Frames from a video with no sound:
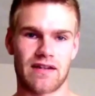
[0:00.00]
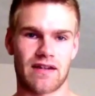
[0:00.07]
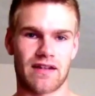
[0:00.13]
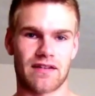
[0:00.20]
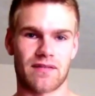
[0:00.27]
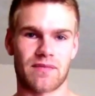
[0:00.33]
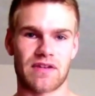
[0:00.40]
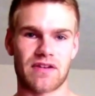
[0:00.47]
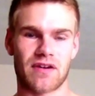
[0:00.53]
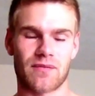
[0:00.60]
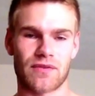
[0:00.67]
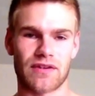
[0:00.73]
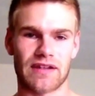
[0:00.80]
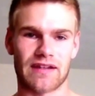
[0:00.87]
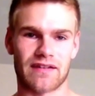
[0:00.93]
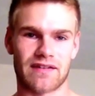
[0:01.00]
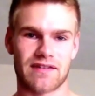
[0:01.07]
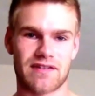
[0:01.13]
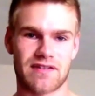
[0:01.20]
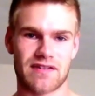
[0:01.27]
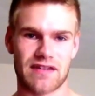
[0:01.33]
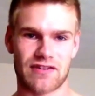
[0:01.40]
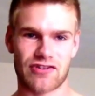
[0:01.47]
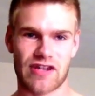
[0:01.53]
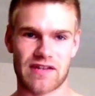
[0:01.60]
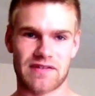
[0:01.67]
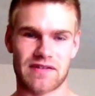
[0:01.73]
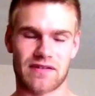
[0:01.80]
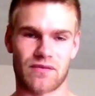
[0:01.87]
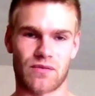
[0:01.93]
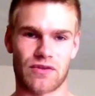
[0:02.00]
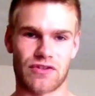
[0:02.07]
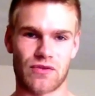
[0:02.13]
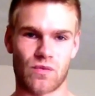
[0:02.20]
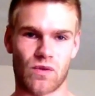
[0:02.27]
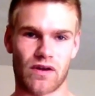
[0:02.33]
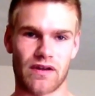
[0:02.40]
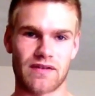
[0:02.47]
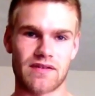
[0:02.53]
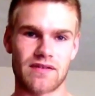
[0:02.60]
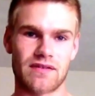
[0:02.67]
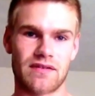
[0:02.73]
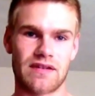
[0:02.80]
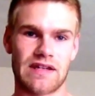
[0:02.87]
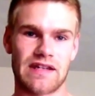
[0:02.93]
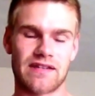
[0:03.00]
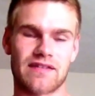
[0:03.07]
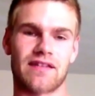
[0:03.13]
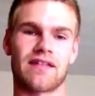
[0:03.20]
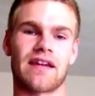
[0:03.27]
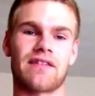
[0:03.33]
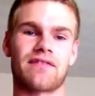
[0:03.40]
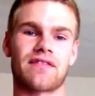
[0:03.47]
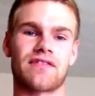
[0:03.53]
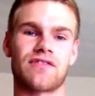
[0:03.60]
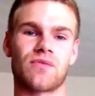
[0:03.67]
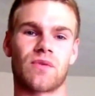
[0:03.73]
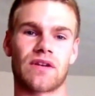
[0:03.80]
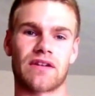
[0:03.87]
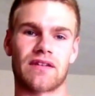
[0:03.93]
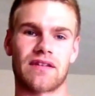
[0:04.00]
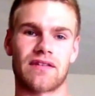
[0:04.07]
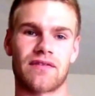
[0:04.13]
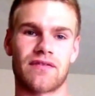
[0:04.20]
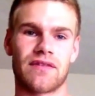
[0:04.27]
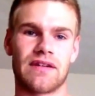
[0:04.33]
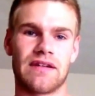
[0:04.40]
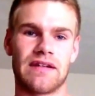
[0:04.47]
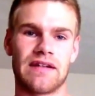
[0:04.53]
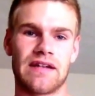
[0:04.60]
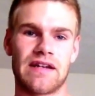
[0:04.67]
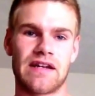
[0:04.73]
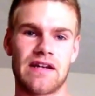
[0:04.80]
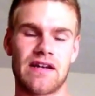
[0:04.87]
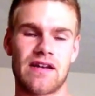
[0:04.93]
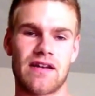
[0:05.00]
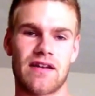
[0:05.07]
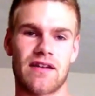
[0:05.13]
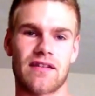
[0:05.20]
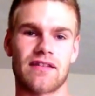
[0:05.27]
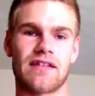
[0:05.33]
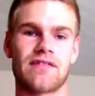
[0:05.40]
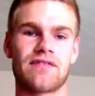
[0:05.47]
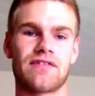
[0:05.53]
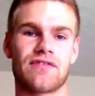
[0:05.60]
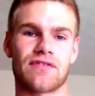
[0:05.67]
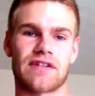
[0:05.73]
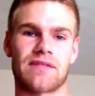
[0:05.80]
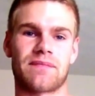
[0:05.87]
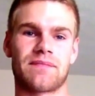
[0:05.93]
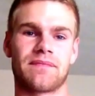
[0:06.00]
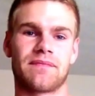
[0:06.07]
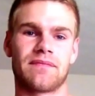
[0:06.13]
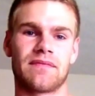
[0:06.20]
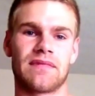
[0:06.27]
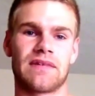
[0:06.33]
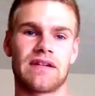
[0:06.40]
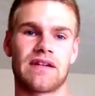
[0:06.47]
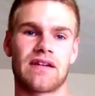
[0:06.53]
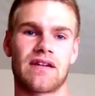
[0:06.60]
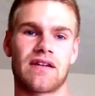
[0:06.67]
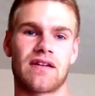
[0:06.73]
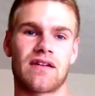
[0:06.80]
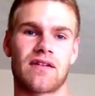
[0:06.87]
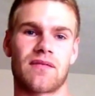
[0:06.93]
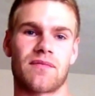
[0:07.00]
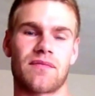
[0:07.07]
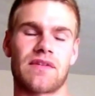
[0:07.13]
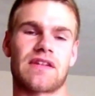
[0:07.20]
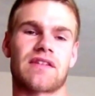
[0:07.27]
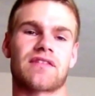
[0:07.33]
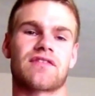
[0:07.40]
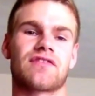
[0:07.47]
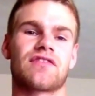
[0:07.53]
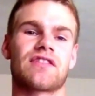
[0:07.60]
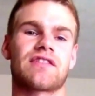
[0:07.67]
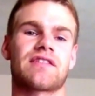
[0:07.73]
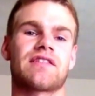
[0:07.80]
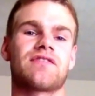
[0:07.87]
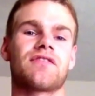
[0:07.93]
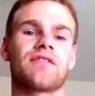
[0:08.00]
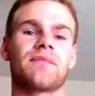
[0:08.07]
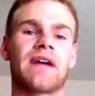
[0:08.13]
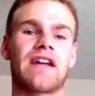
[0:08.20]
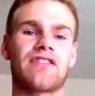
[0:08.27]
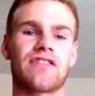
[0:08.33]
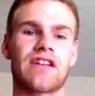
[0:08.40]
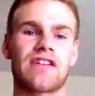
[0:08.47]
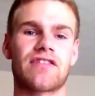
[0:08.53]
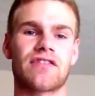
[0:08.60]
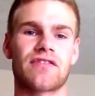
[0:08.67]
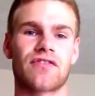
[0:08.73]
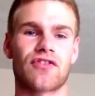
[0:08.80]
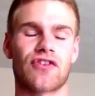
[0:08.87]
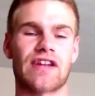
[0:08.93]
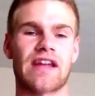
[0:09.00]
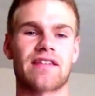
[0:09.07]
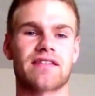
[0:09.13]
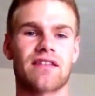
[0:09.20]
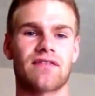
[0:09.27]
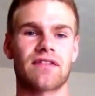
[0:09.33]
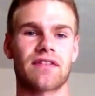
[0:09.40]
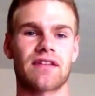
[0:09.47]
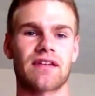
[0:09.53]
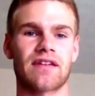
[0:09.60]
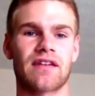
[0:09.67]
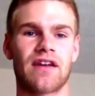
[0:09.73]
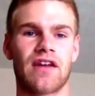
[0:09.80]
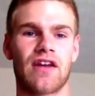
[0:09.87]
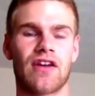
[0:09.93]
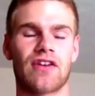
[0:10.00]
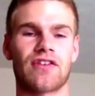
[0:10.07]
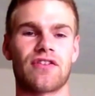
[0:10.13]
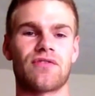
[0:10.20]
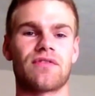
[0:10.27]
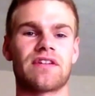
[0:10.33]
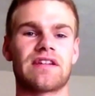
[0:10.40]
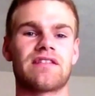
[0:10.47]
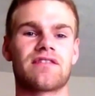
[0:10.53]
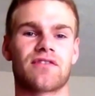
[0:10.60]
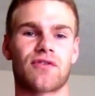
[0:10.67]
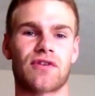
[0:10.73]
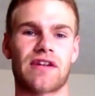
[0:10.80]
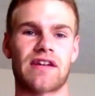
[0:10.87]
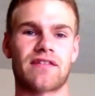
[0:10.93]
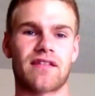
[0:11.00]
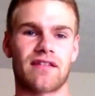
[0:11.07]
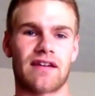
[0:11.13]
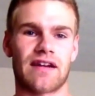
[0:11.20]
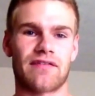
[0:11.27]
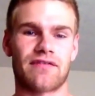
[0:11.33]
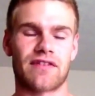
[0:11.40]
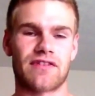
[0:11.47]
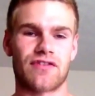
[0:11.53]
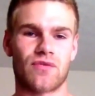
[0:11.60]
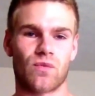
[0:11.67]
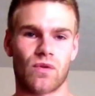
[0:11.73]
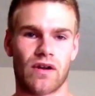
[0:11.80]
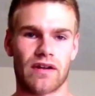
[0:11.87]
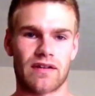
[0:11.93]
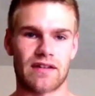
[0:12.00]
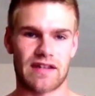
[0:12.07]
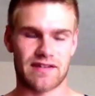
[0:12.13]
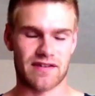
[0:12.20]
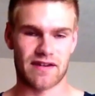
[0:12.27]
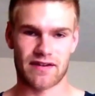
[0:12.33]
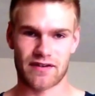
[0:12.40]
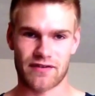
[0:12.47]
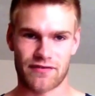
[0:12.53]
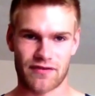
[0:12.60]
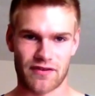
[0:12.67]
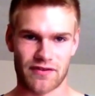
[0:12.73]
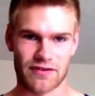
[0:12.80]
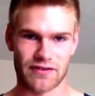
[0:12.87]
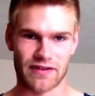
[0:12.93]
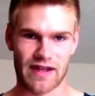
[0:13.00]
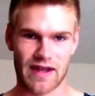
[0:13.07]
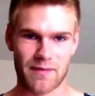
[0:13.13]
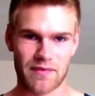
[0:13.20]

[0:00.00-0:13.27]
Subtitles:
And then become relentless in chasing what you want. The life that you want to live. Live a dream. Because just as your imagination creates everything, you need to create the life that you want. It's not going to fall in your lap.